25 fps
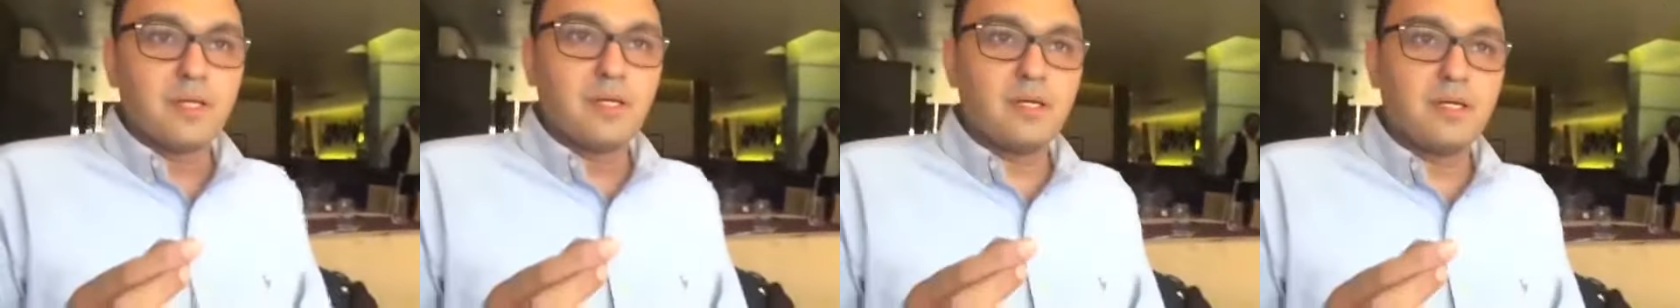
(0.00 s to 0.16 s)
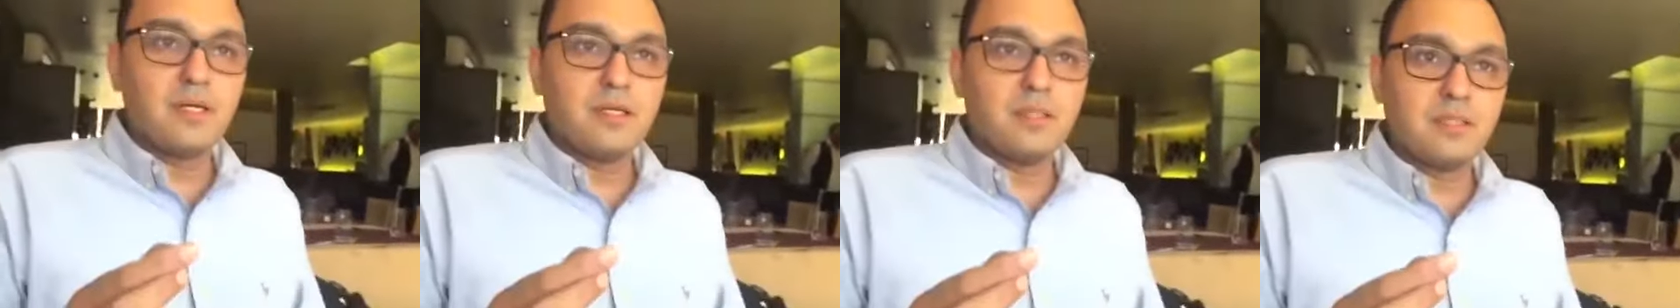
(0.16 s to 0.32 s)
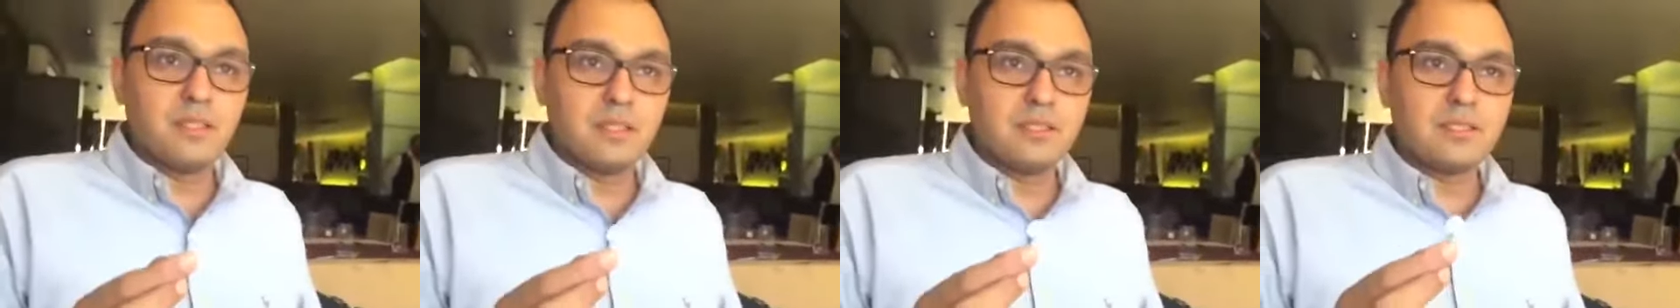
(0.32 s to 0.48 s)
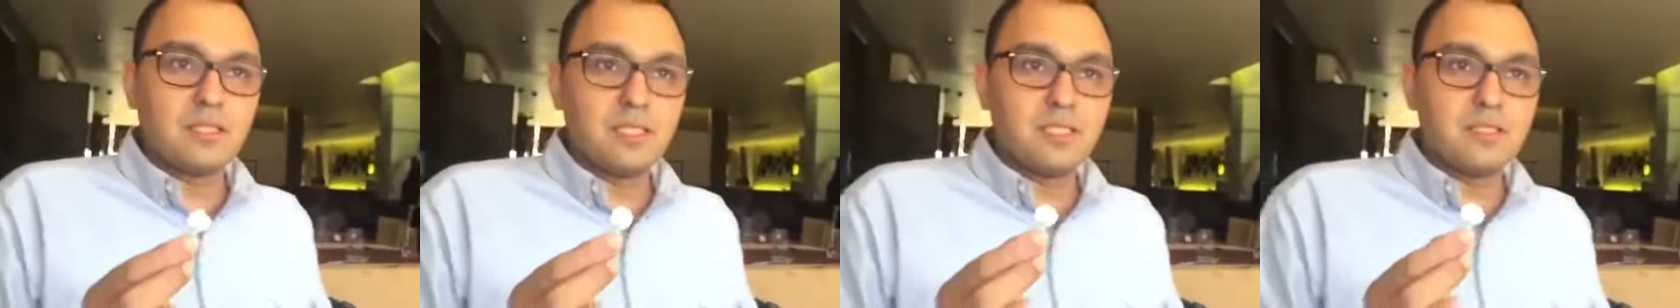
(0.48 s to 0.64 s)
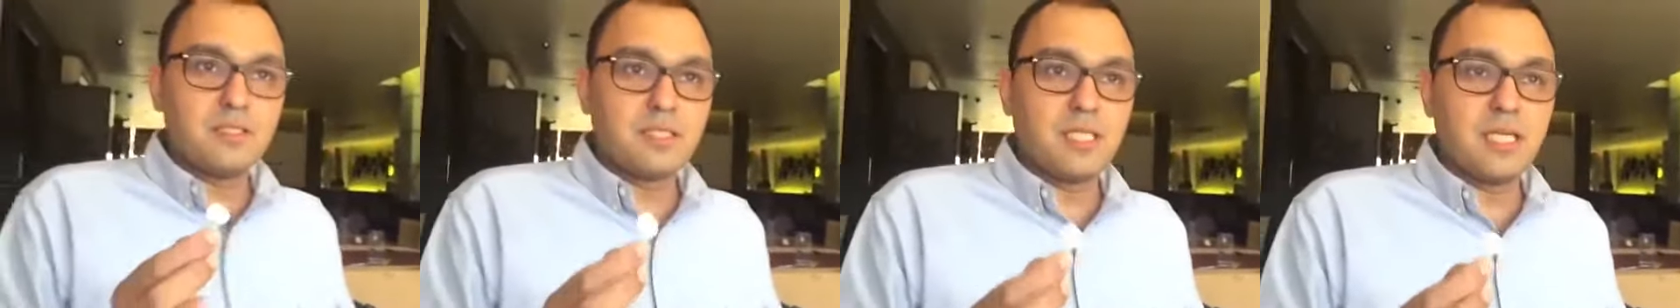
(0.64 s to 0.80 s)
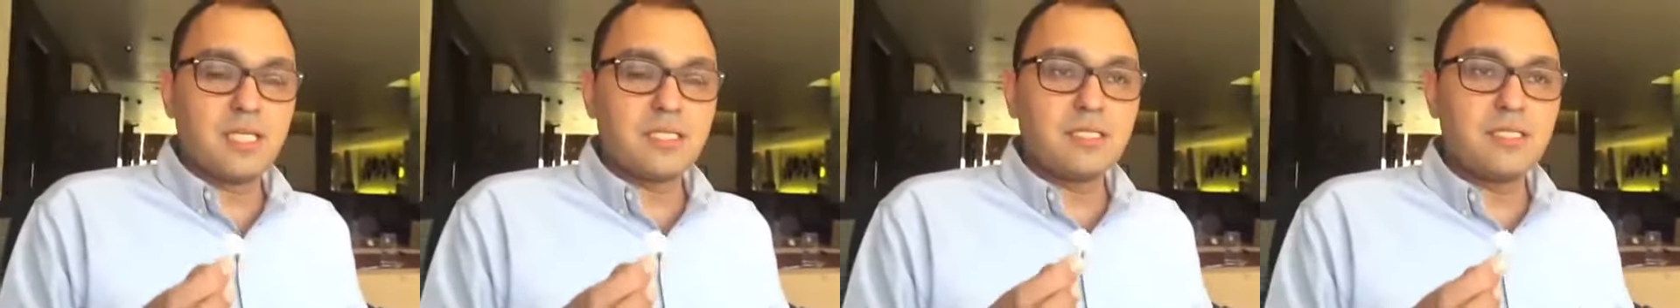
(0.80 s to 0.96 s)
Okay.
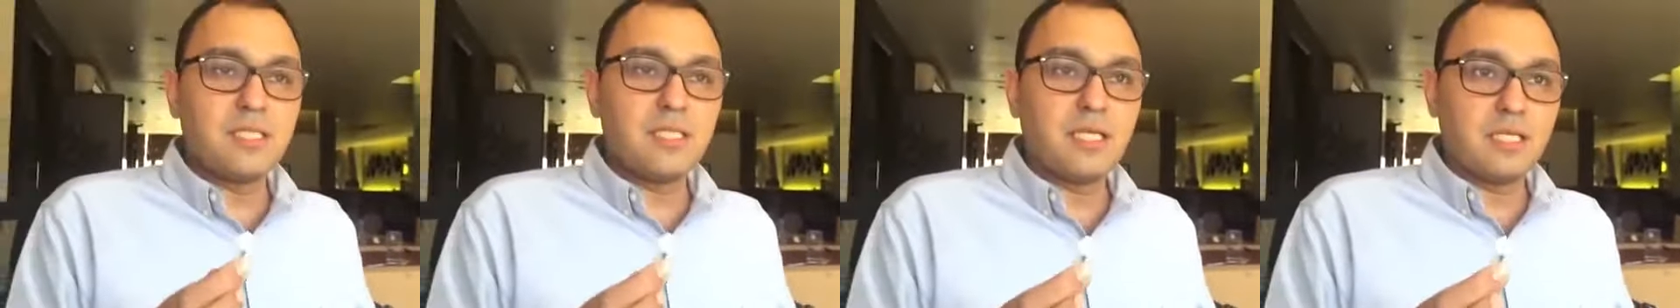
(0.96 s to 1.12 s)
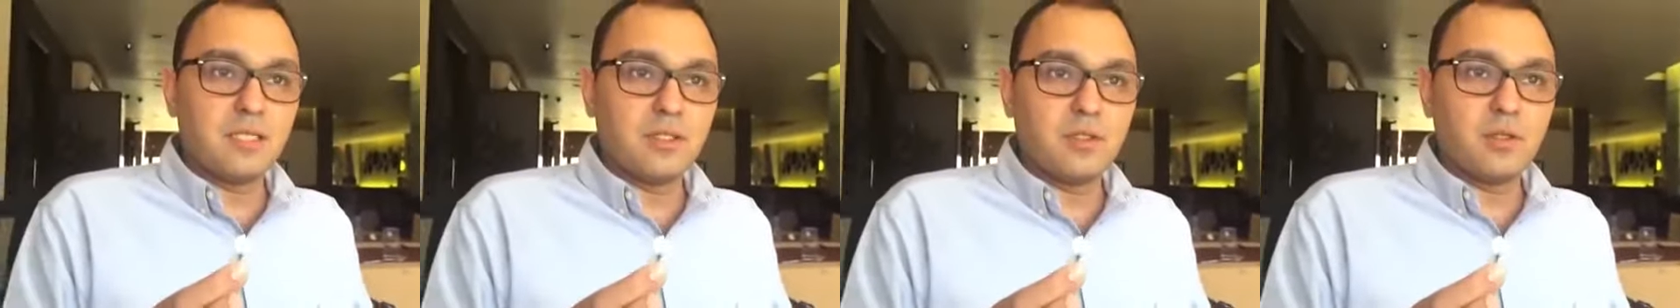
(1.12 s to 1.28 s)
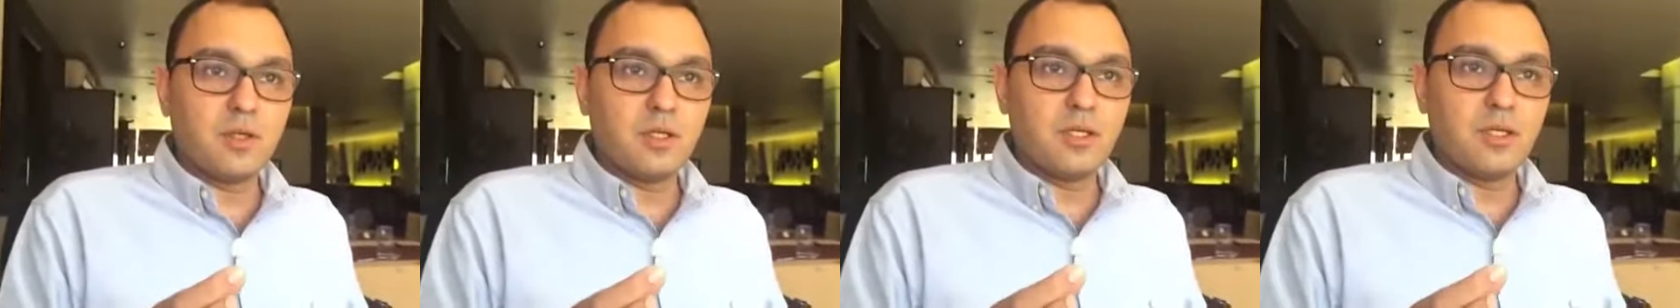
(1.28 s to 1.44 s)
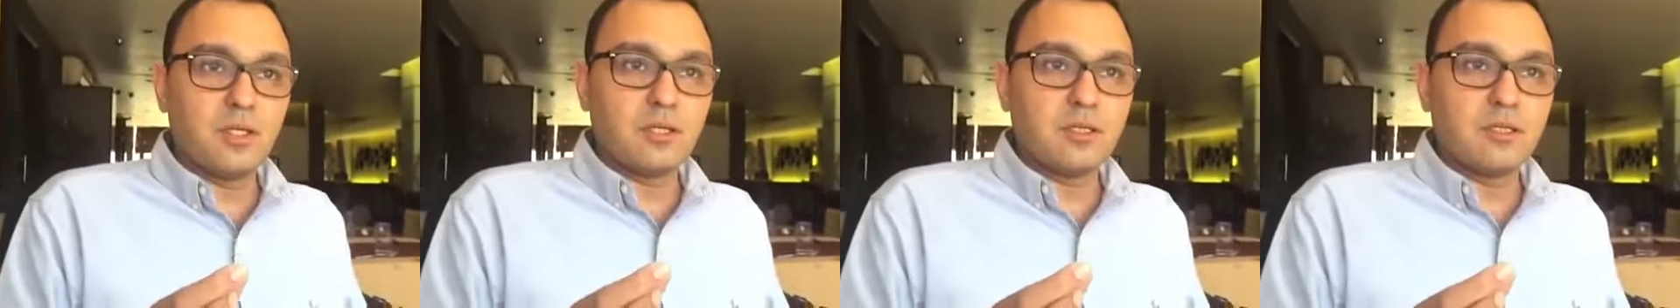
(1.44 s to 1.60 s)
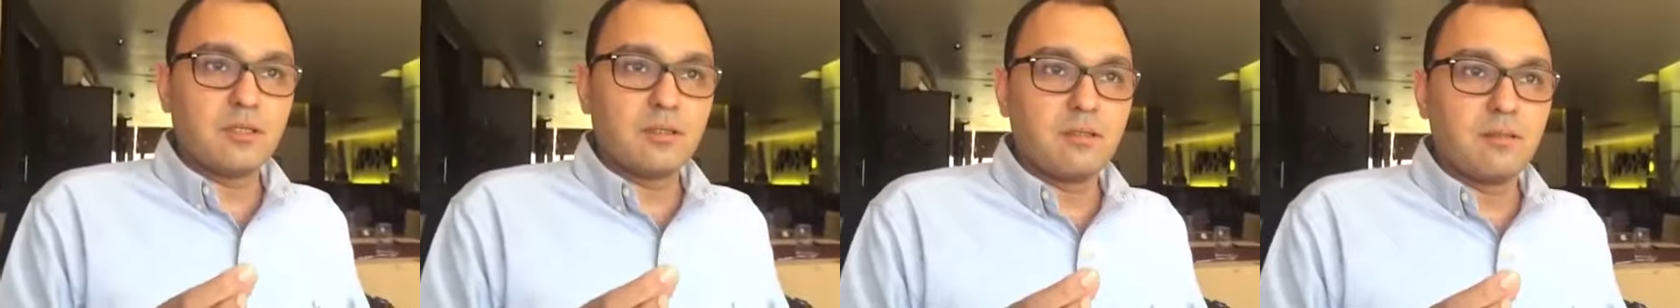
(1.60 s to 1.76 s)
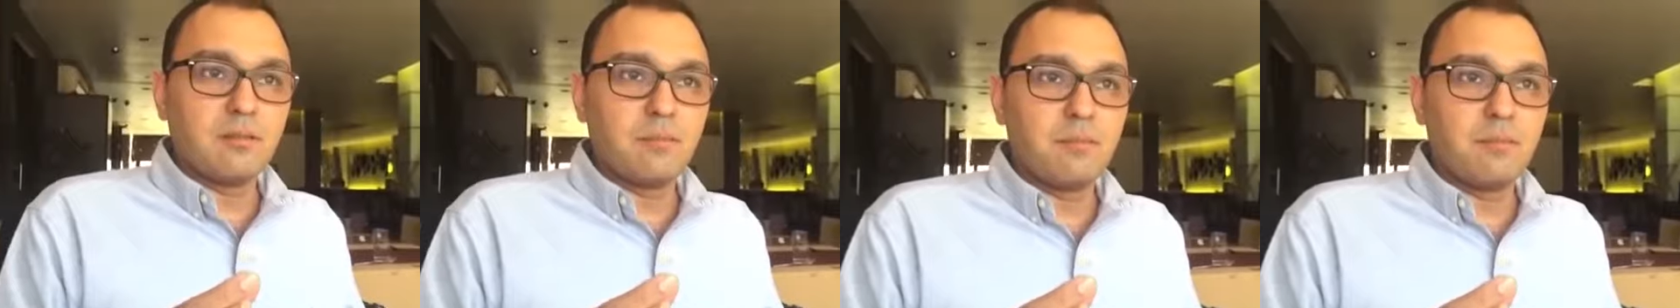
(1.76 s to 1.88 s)
It's less than a dollar,